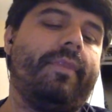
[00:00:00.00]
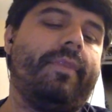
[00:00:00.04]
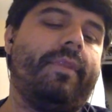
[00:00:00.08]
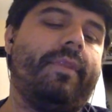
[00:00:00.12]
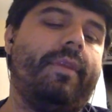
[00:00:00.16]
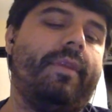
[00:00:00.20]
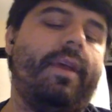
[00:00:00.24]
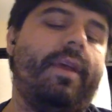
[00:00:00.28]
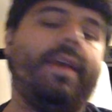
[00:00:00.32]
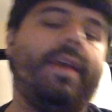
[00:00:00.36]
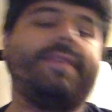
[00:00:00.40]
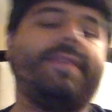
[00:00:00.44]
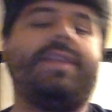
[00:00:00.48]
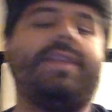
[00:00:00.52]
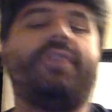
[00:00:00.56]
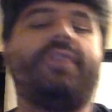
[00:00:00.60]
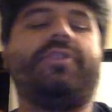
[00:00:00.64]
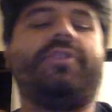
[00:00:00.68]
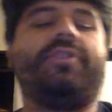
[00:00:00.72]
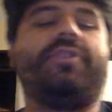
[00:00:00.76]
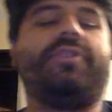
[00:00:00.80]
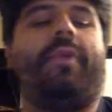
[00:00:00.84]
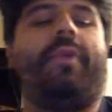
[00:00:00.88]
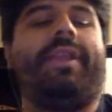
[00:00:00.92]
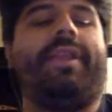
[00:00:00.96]

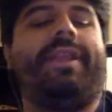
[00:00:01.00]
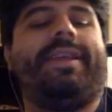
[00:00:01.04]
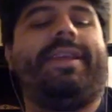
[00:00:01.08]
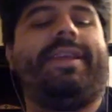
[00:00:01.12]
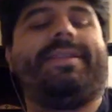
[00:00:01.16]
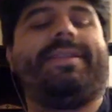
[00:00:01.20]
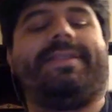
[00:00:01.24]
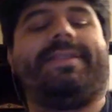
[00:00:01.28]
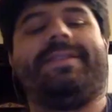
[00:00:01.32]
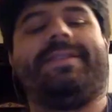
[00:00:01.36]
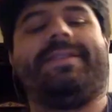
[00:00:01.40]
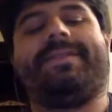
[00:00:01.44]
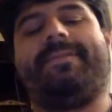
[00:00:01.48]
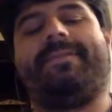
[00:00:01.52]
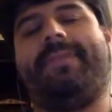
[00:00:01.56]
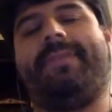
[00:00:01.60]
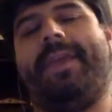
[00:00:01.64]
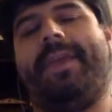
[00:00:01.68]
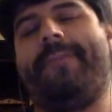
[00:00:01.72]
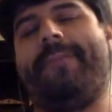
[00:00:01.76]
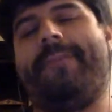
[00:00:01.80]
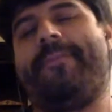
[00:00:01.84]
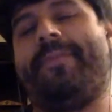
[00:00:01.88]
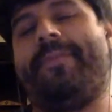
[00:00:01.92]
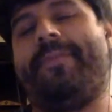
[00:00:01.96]
Essentially, what it is they